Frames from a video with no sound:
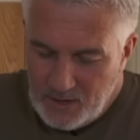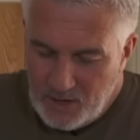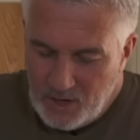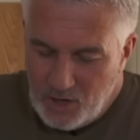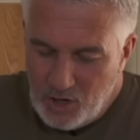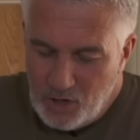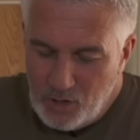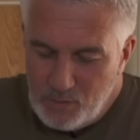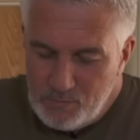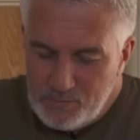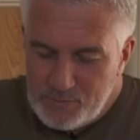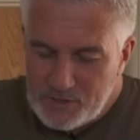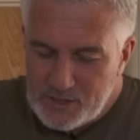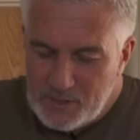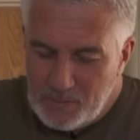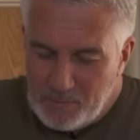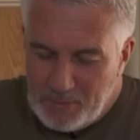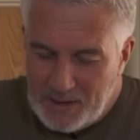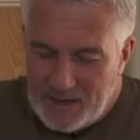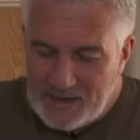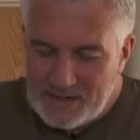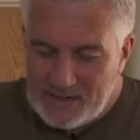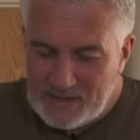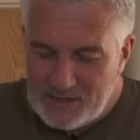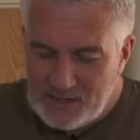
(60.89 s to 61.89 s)
Lumps are
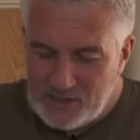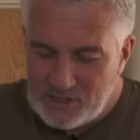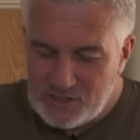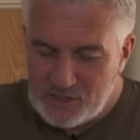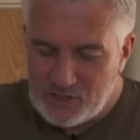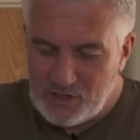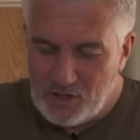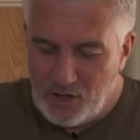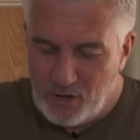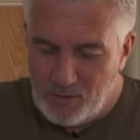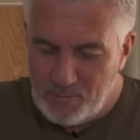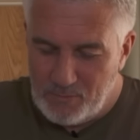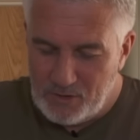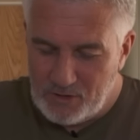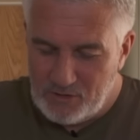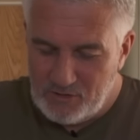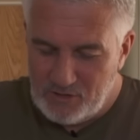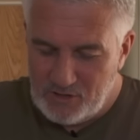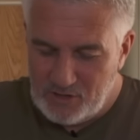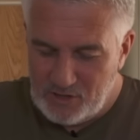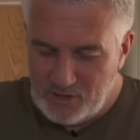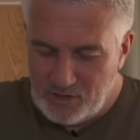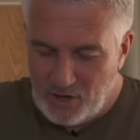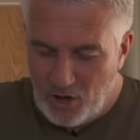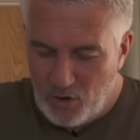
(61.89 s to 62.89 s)
bad in a scone because
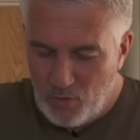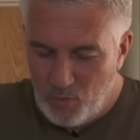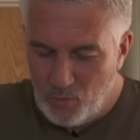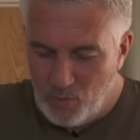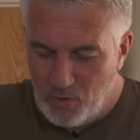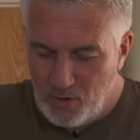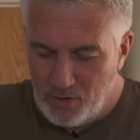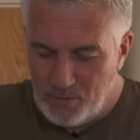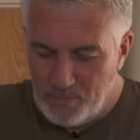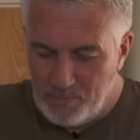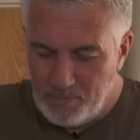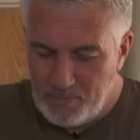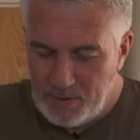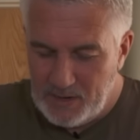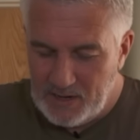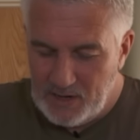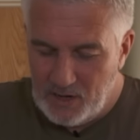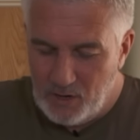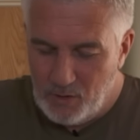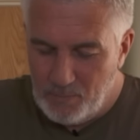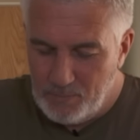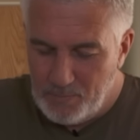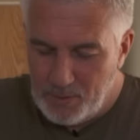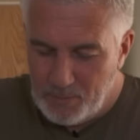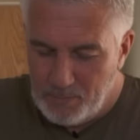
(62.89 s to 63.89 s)
you don't want big
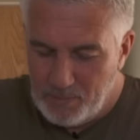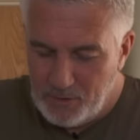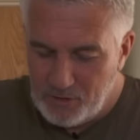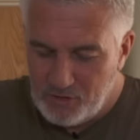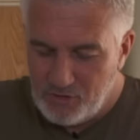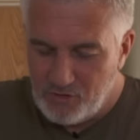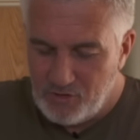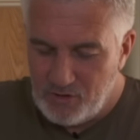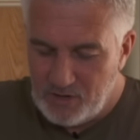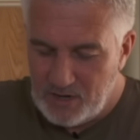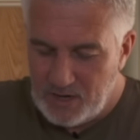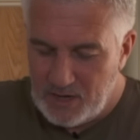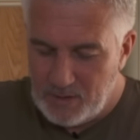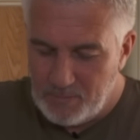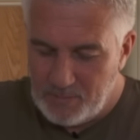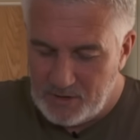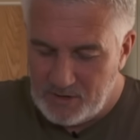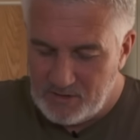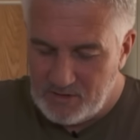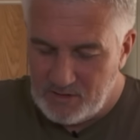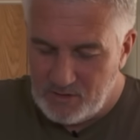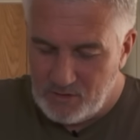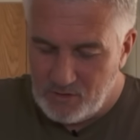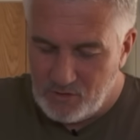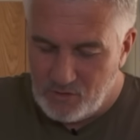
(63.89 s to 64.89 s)
lump of butter in there
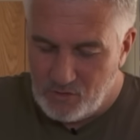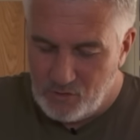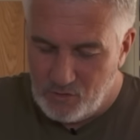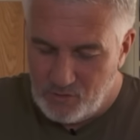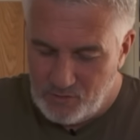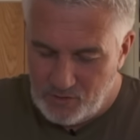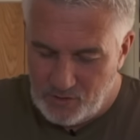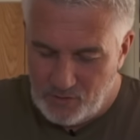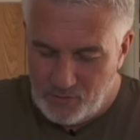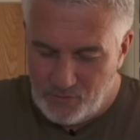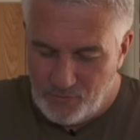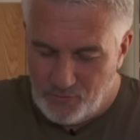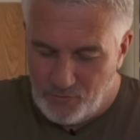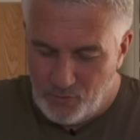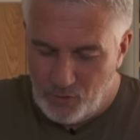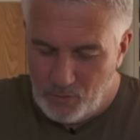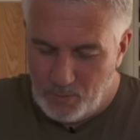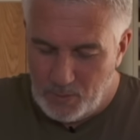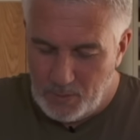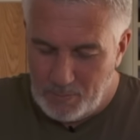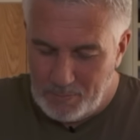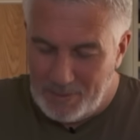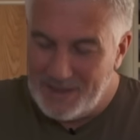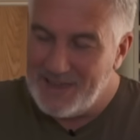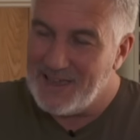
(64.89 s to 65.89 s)
because it'll form
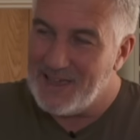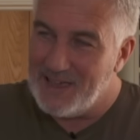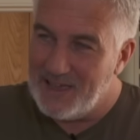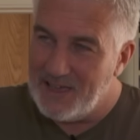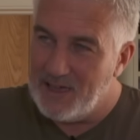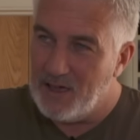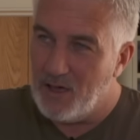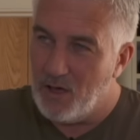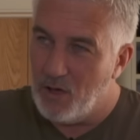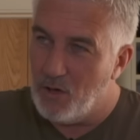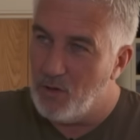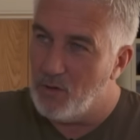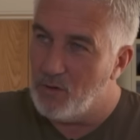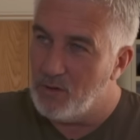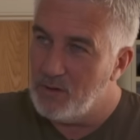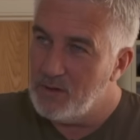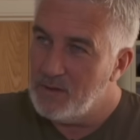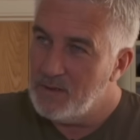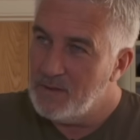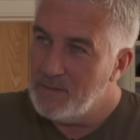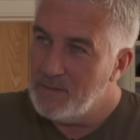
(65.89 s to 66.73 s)
a big air hole,